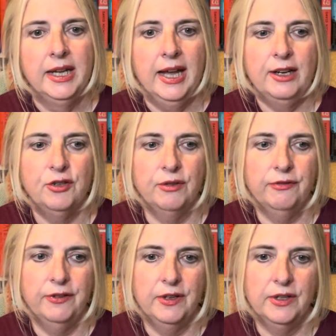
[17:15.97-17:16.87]
And John
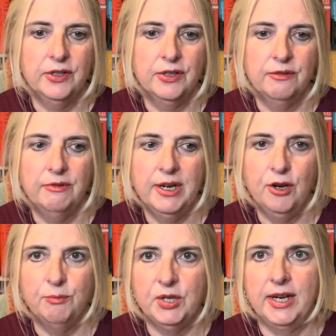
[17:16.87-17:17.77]
Ferguson really
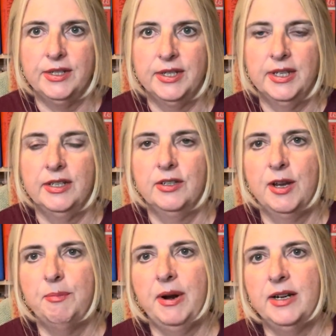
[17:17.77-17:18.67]
objects to this, so he
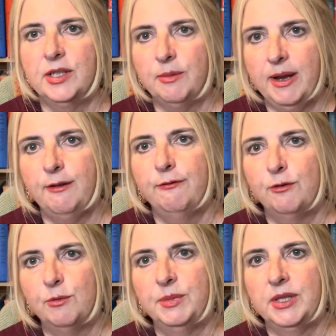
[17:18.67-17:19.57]
breaks away and
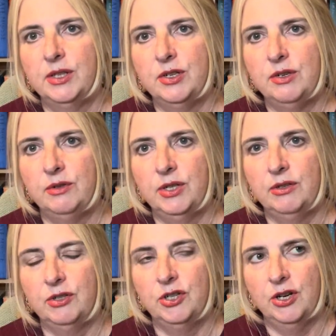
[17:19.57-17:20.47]
forms this new
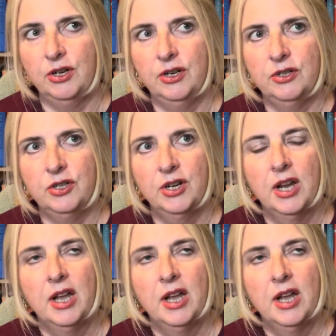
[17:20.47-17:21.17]
church.